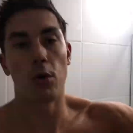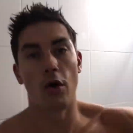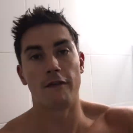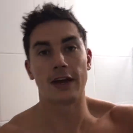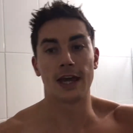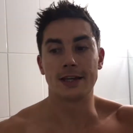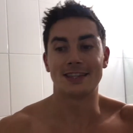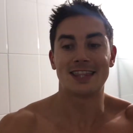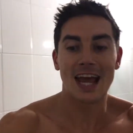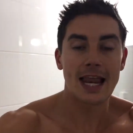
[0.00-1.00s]
important thing
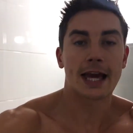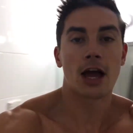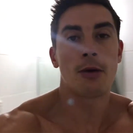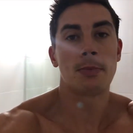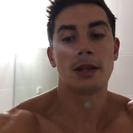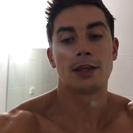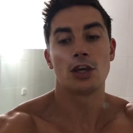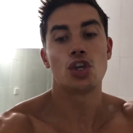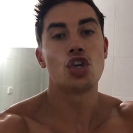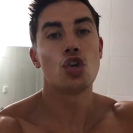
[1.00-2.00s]
is daily accountability.
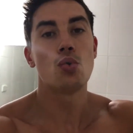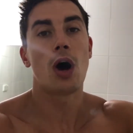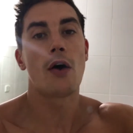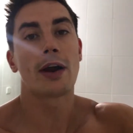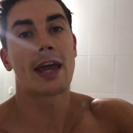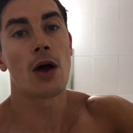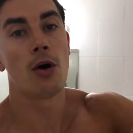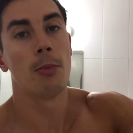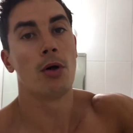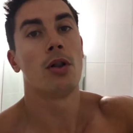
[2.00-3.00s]
You are
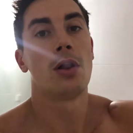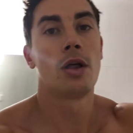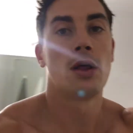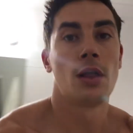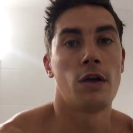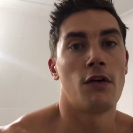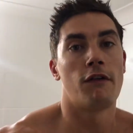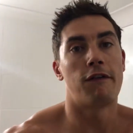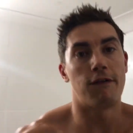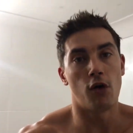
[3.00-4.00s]
accountable
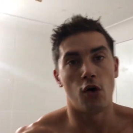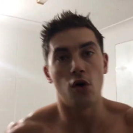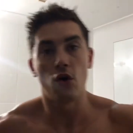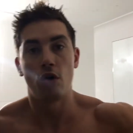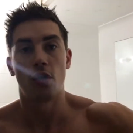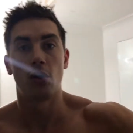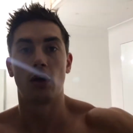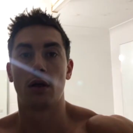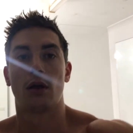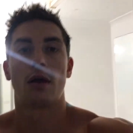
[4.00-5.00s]
for
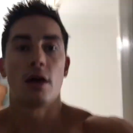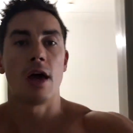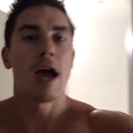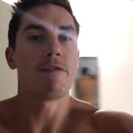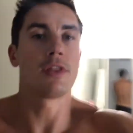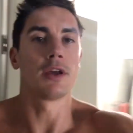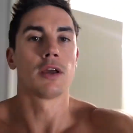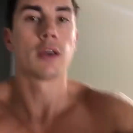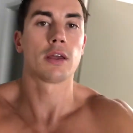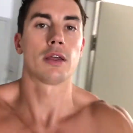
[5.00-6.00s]

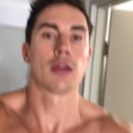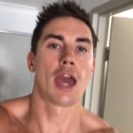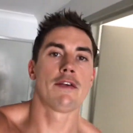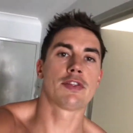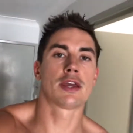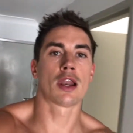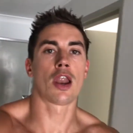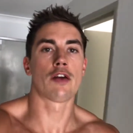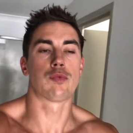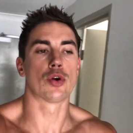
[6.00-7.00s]
everything, everything in
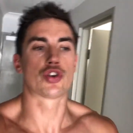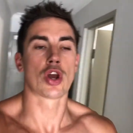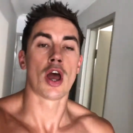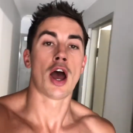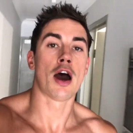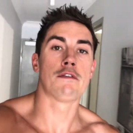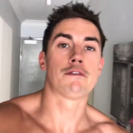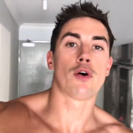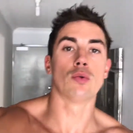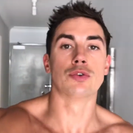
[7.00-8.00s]
life which
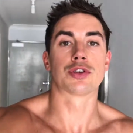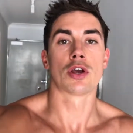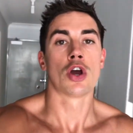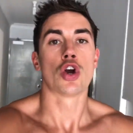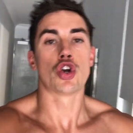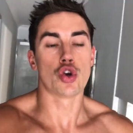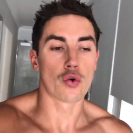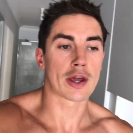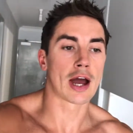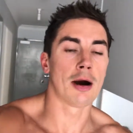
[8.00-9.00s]
unfolds.
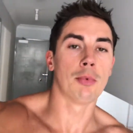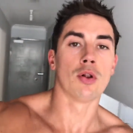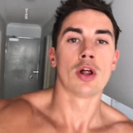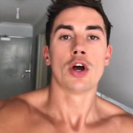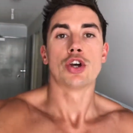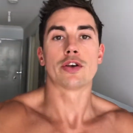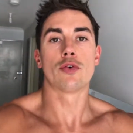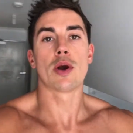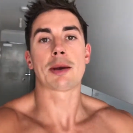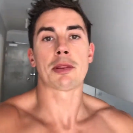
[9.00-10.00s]
You're accountable. So if
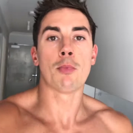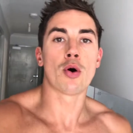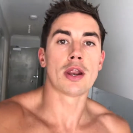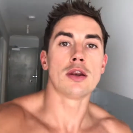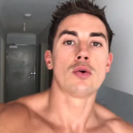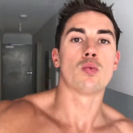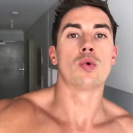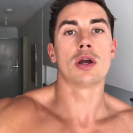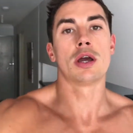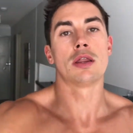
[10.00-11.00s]
you wake up in the morning
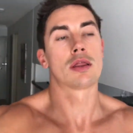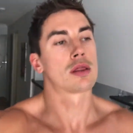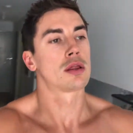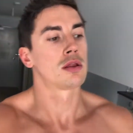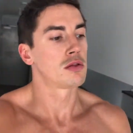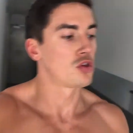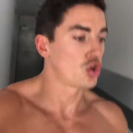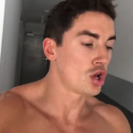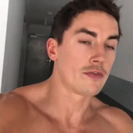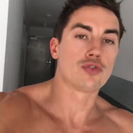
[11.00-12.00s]
with the
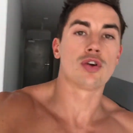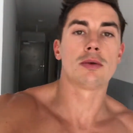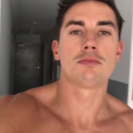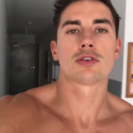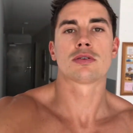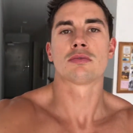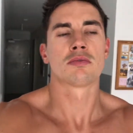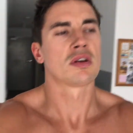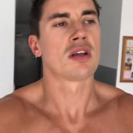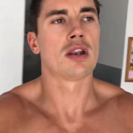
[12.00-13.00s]
girl of your dreams,
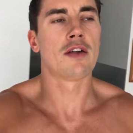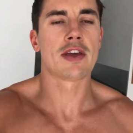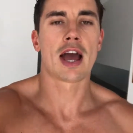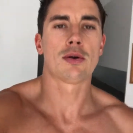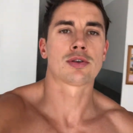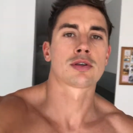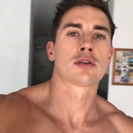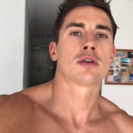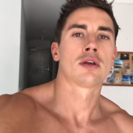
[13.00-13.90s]
lovely house,